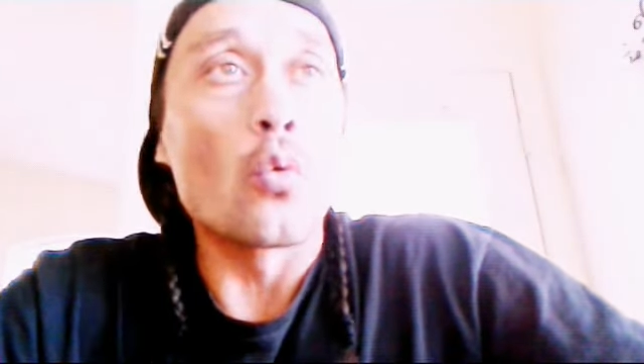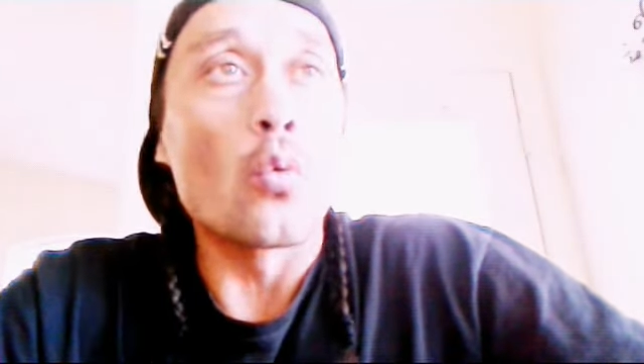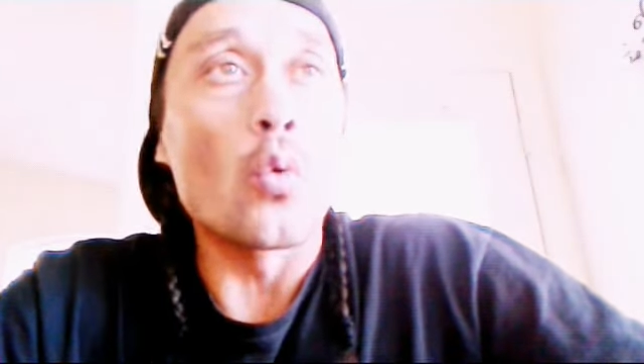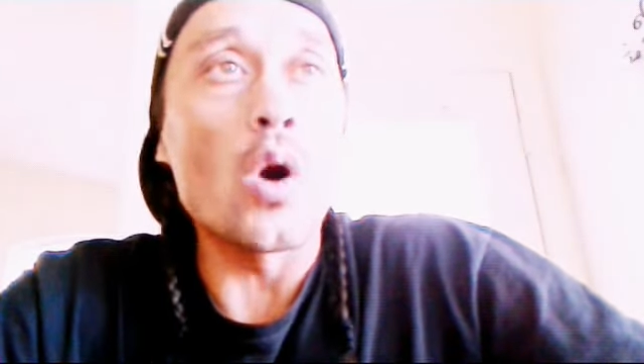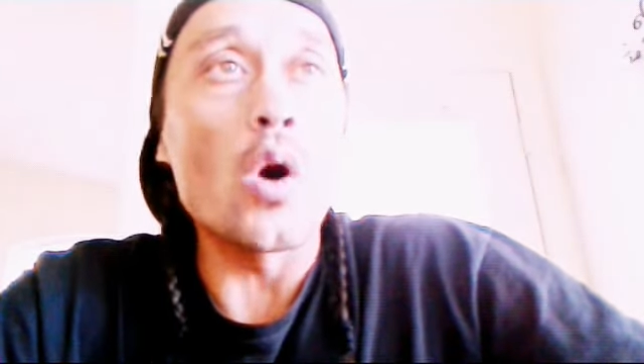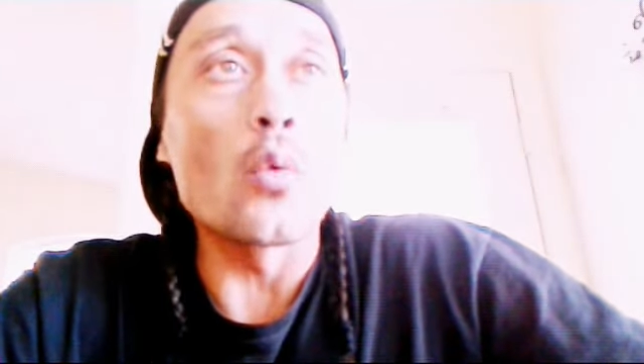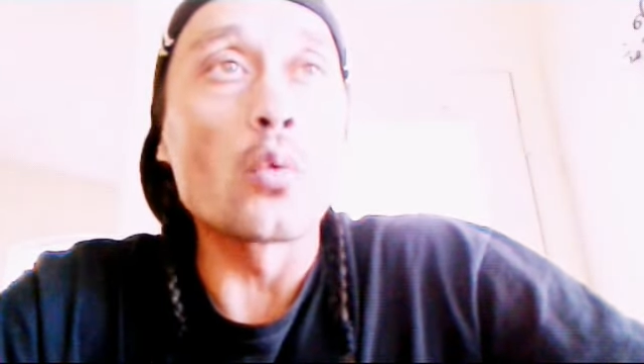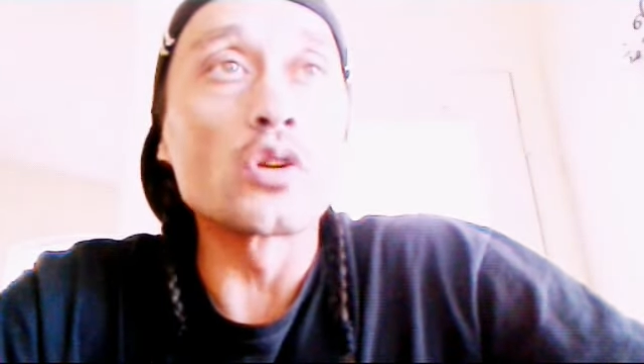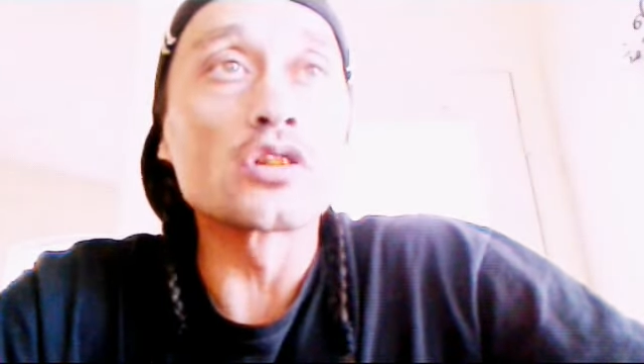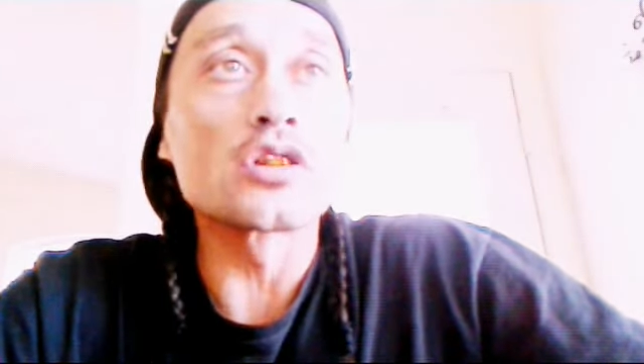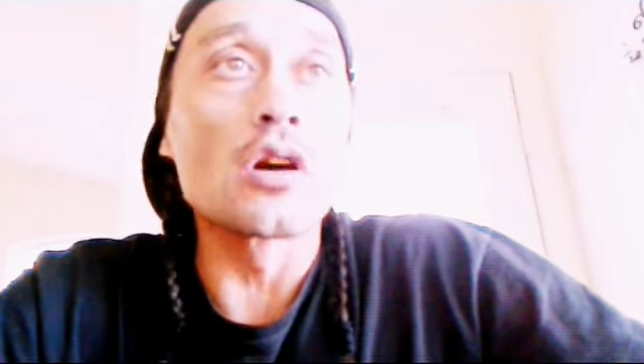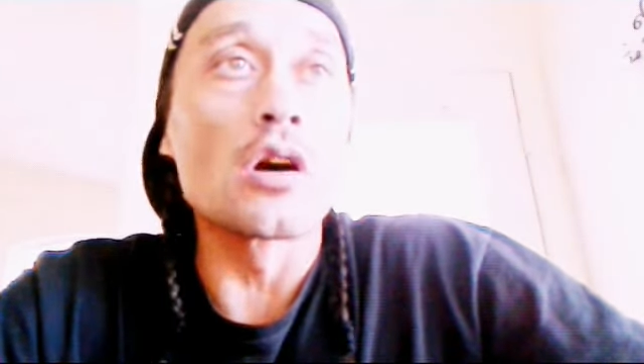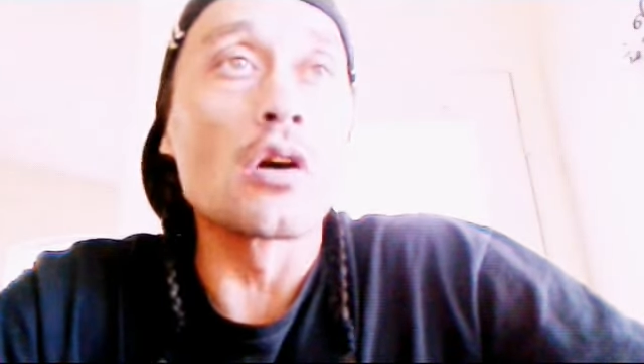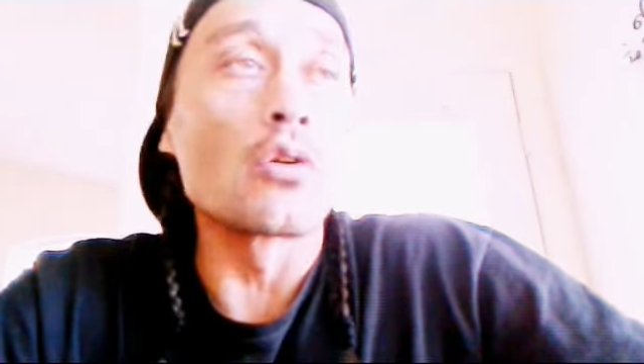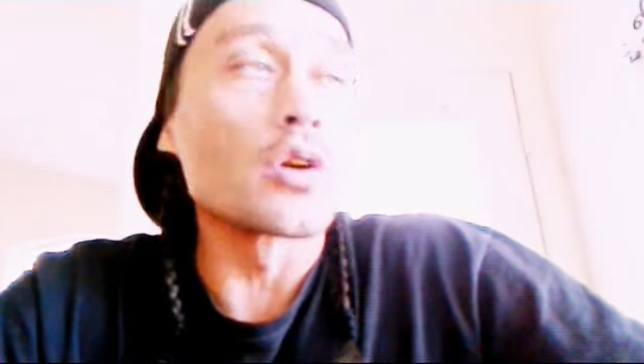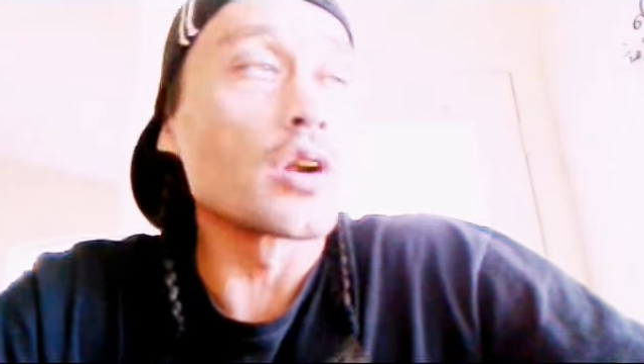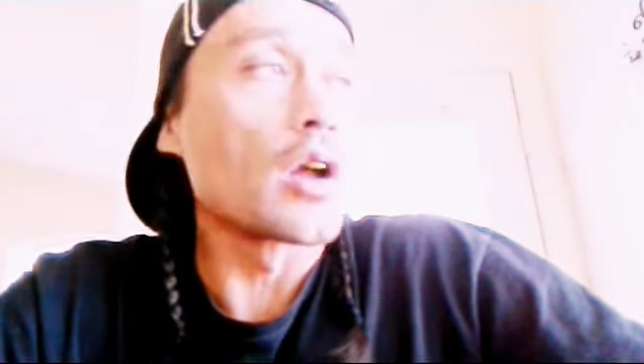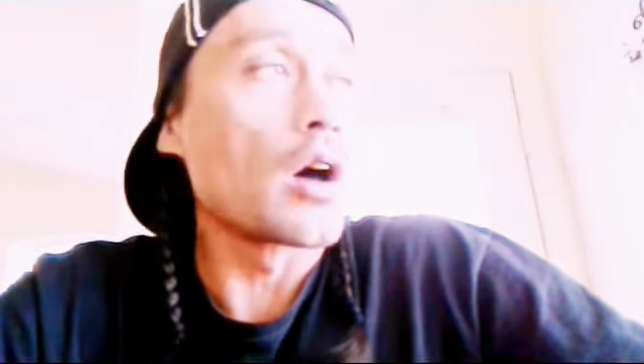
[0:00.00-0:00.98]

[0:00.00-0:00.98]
what was going